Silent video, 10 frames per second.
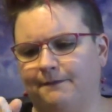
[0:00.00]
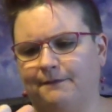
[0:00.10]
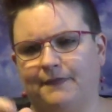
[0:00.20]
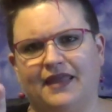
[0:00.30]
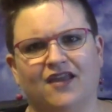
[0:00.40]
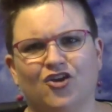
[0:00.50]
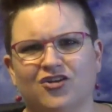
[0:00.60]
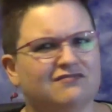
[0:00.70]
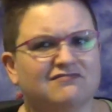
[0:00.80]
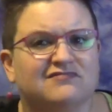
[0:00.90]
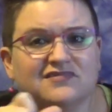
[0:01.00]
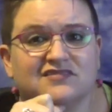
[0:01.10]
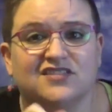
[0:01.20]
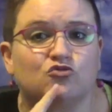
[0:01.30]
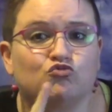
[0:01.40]
as being
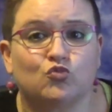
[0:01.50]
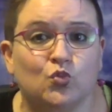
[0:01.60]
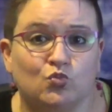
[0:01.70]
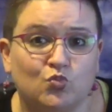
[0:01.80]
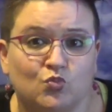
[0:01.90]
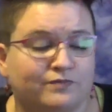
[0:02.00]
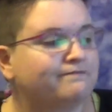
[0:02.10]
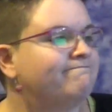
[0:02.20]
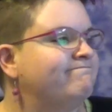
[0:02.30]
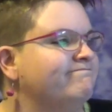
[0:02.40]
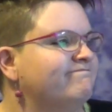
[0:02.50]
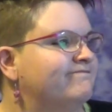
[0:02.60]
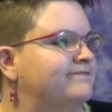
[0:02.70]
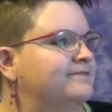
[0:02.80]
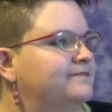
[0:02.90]
impaired of some way,
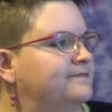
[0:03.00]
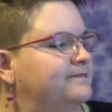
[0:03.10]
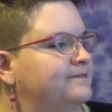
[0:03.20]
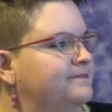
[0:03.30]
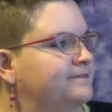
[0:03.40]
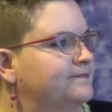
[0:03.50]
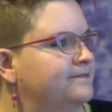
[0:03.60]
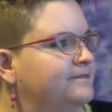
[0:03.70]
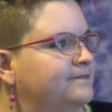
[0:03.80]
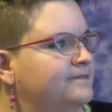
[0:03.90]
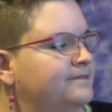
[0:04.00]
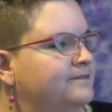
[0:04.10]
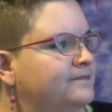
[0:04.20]
and they are not impaired.